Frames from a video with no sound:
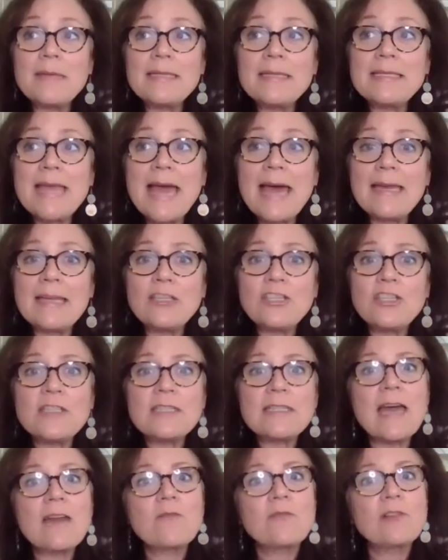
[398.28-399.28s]
is that it
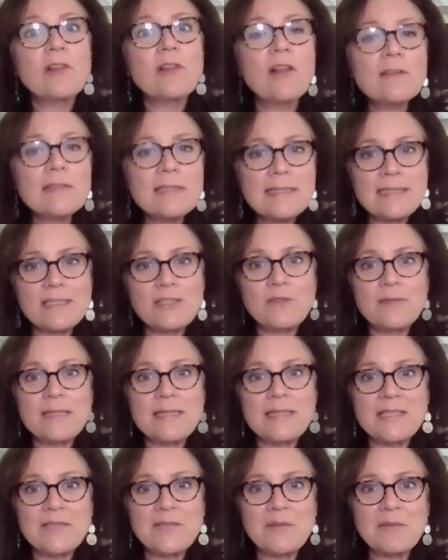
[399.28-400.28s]
just kind of lulls us into a
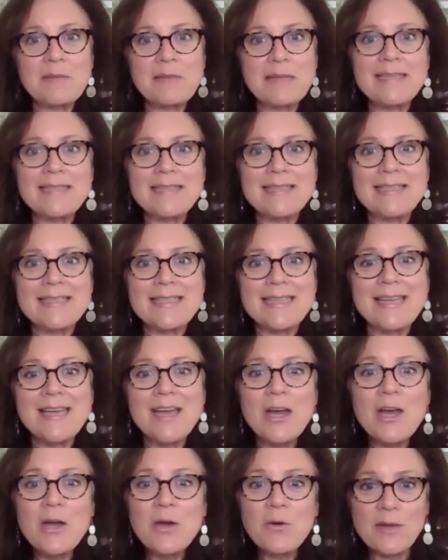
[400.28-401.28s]
sense of complacency.
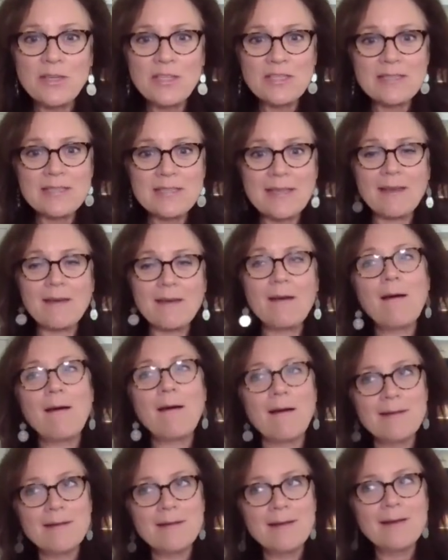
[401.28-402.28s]
We just think,
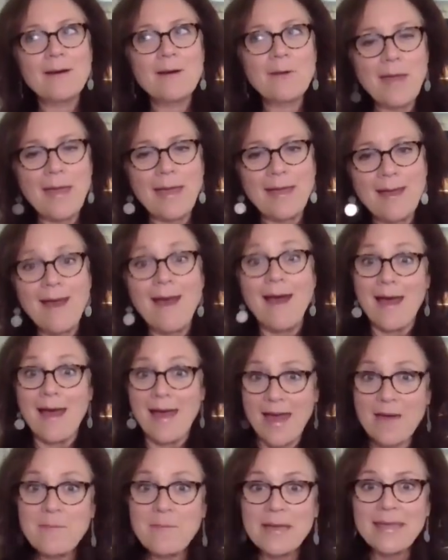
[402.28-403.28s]
oh, okay, I
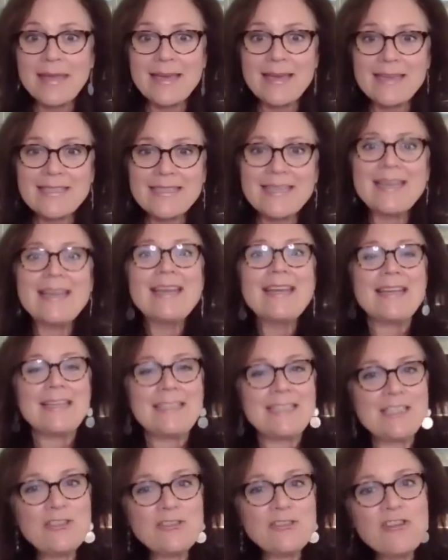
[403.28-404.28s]
have my kit,
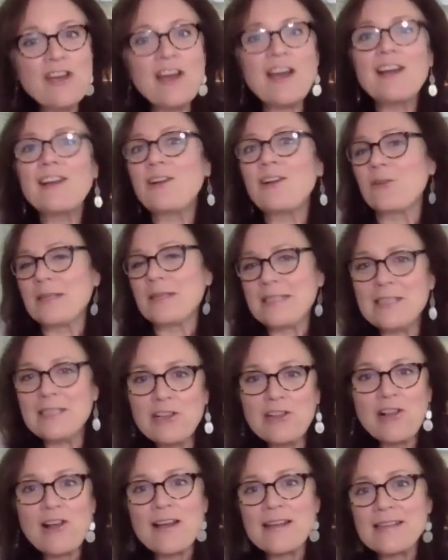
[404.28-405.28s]
it's in the trunk or it's in the
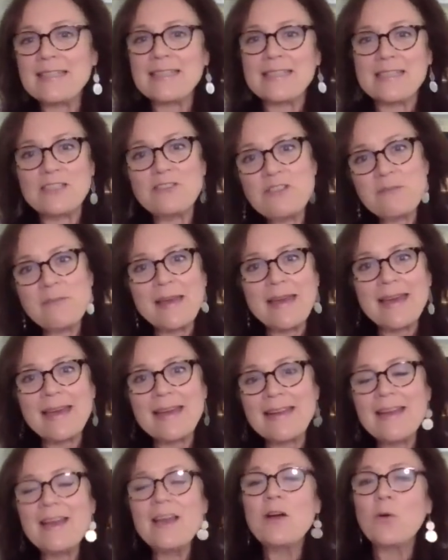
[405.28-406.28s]
closet, it's under the
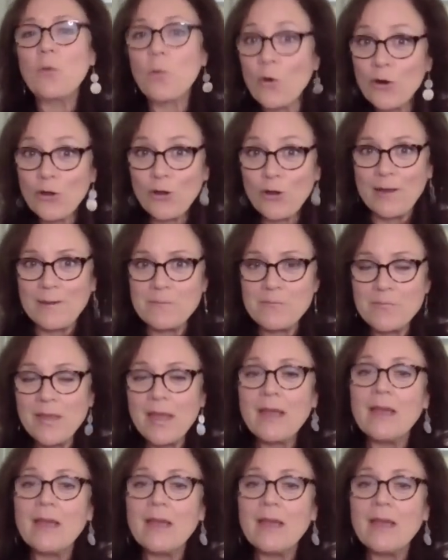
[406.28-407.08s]
bed, we're good.